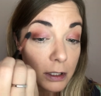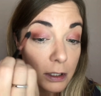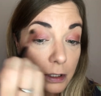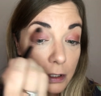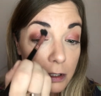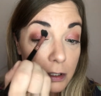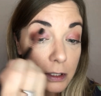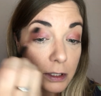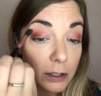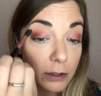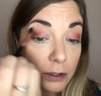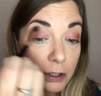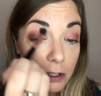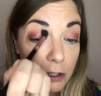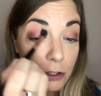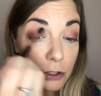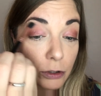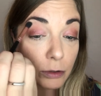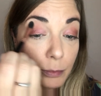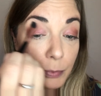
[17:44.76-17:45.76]
So you
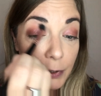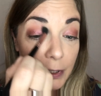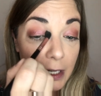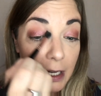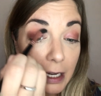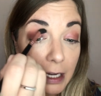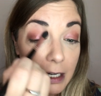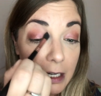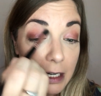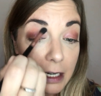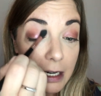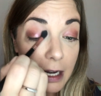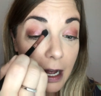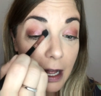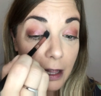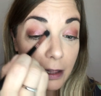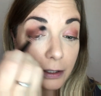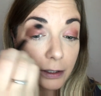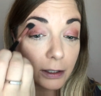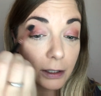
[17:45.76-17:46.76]
don't put any
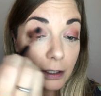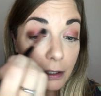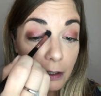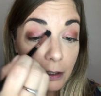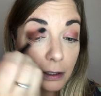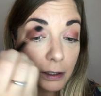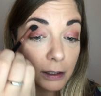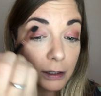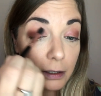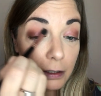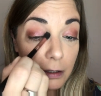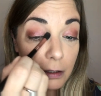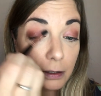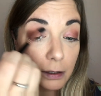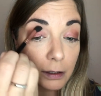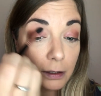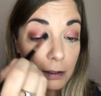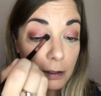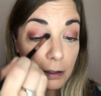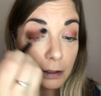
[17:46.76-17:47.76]
color
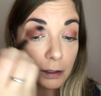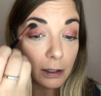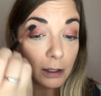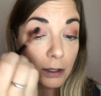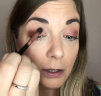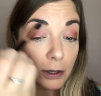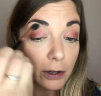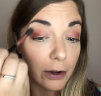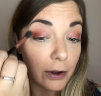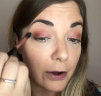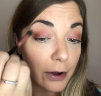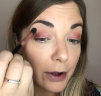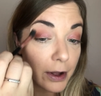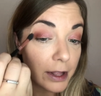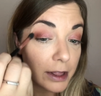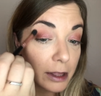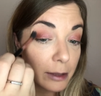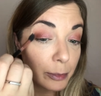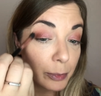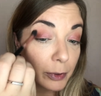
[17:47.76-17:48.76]
on
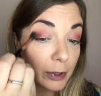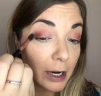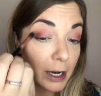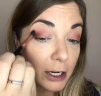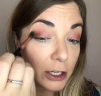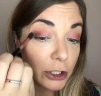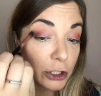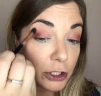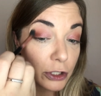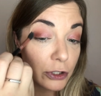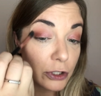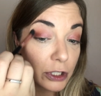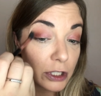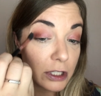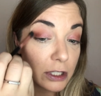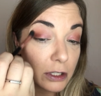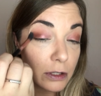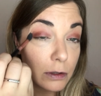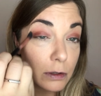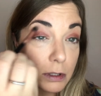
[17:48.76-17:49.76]
the brush, you
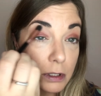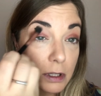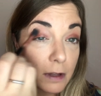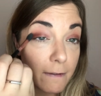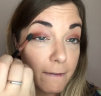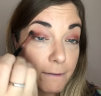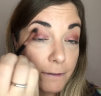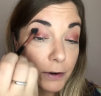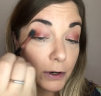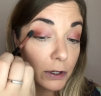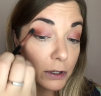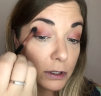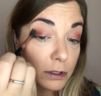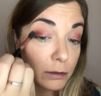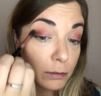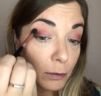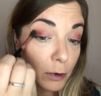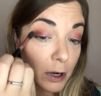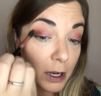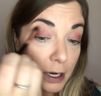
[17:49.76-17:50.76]
just use the first
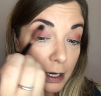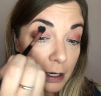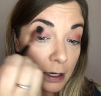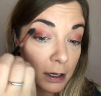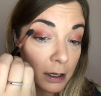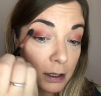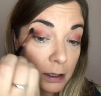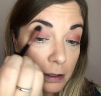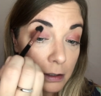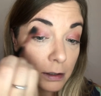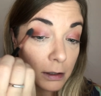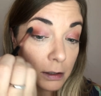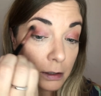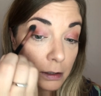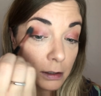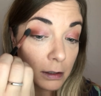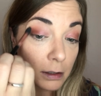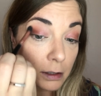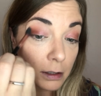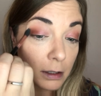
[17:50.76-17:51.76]
one
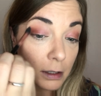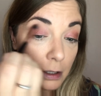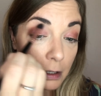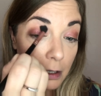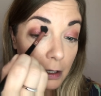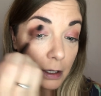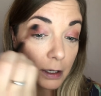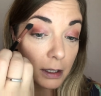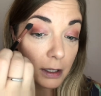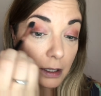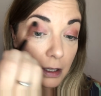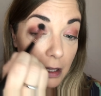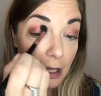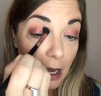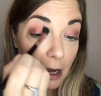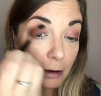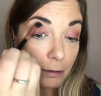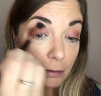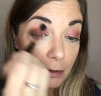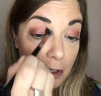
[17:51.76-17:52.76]

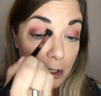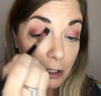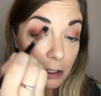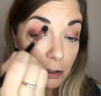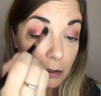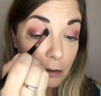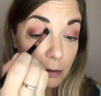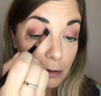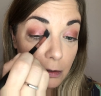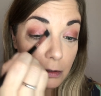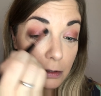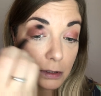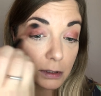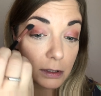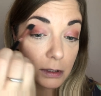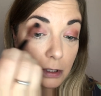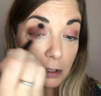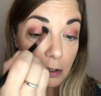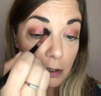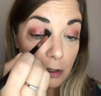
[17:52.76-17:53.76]
that we used